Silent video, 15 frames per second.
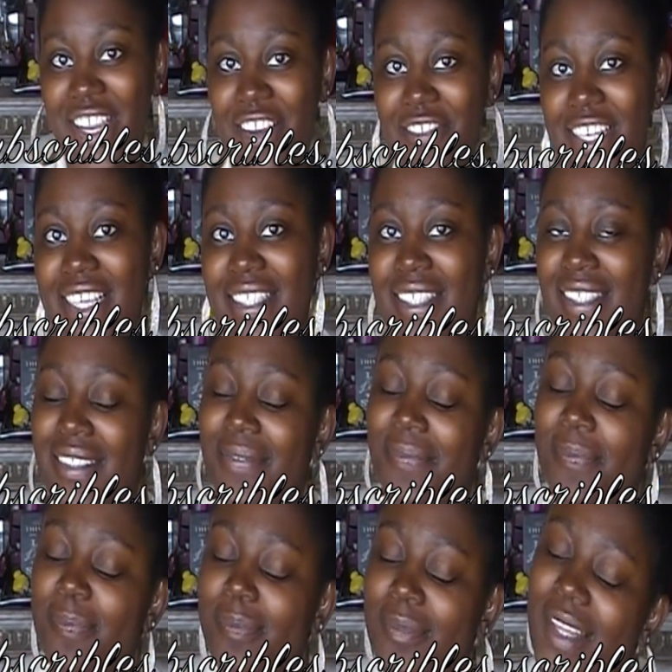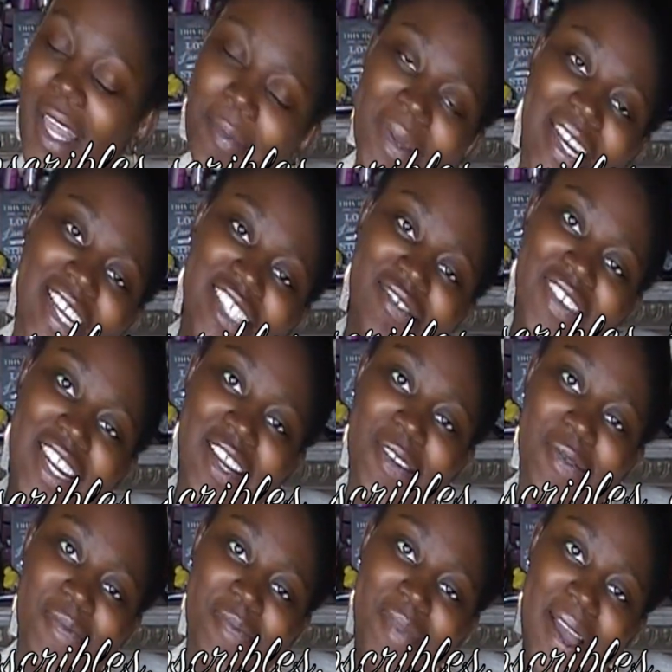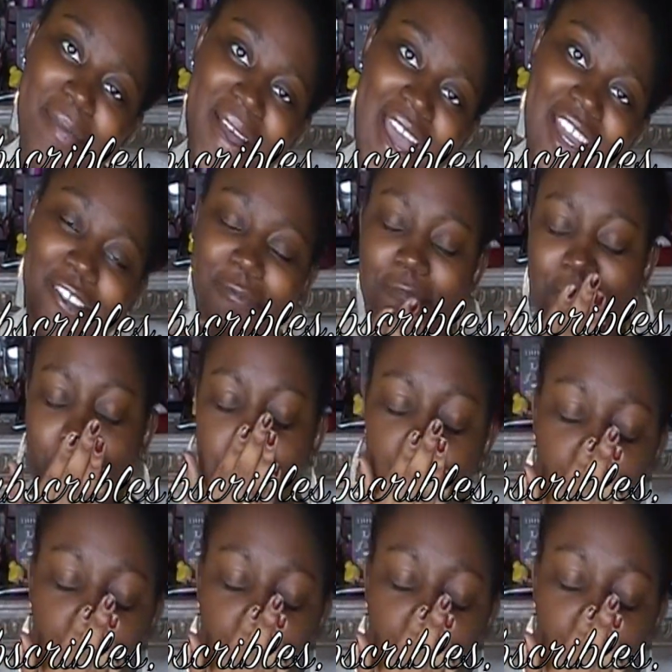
lovelies in my next video. Bye-bye.